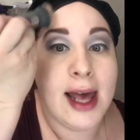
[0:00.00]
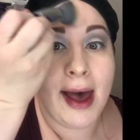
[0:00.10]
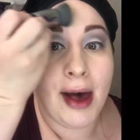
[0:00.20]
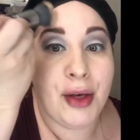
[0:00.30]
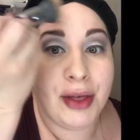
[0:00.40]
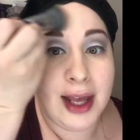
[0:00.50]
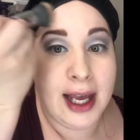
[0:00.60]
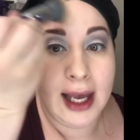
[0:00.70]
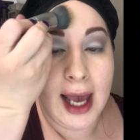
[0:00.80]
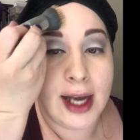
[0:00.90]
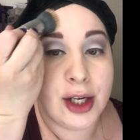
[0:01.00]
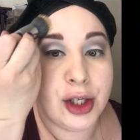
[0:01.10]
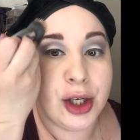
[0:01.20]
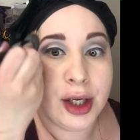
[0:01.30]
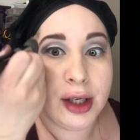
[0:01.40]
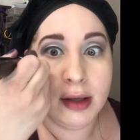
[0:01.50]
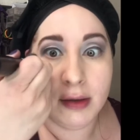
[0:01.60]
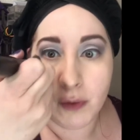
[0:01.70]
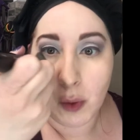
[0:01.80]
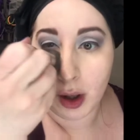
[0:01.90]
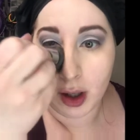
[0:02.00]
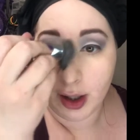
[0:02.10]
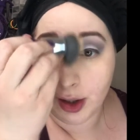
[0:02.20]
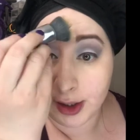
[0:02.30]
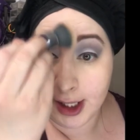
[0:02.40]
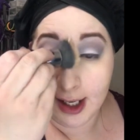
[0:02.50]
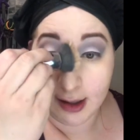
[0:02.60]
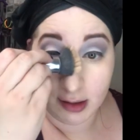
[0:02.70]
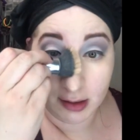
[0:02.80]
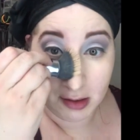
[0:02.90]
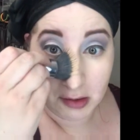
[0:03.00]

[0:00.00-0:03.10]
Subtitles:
healthy and good for your skin.